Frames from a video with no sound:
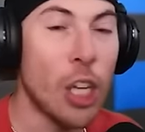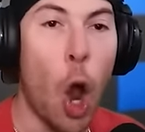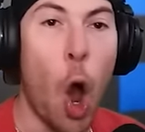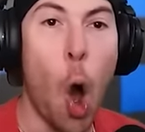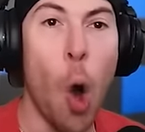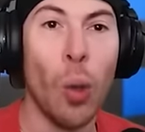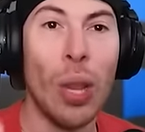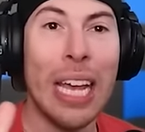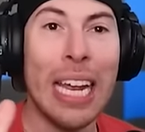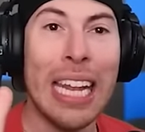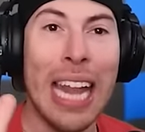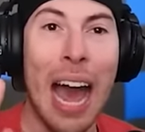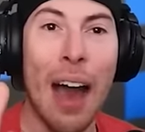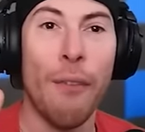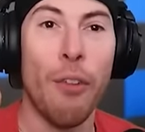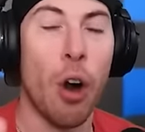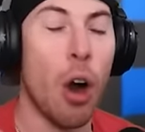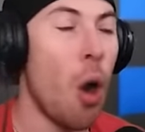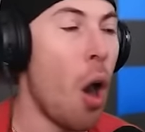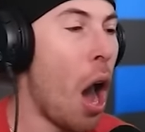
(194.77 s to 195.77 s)
only
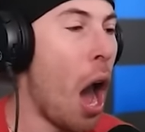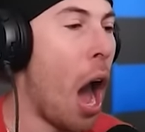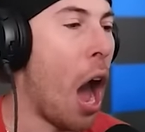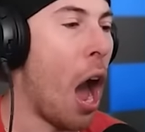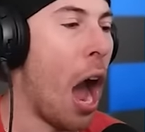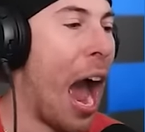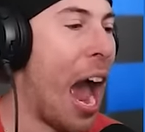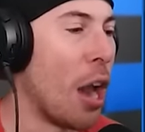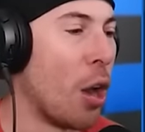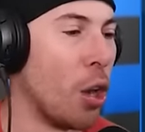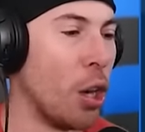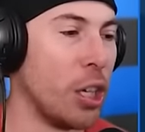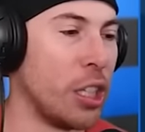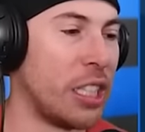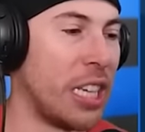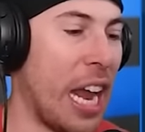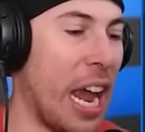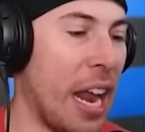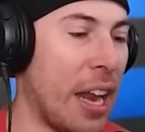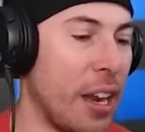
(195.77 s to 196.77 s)
level, I don't
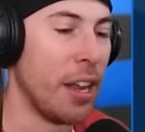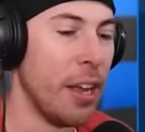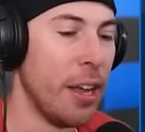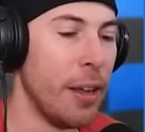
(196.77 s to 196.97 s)
understand.